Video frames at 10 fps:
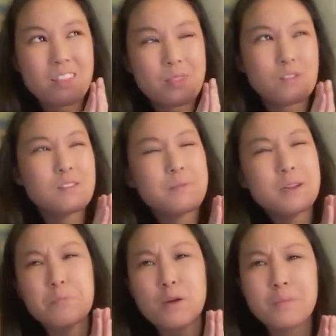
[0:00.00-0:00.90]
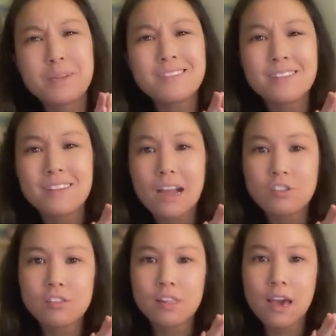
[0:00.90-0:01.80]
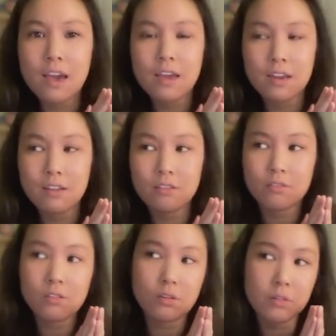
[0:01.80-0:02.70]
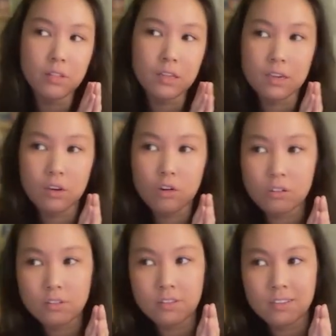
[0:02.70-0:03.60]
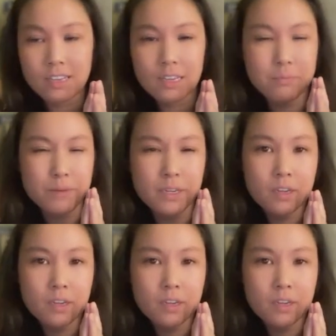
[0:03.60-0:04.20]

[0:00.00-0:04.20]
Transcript: there's a bit of permanence attached to that, and I don't think it hurts to keep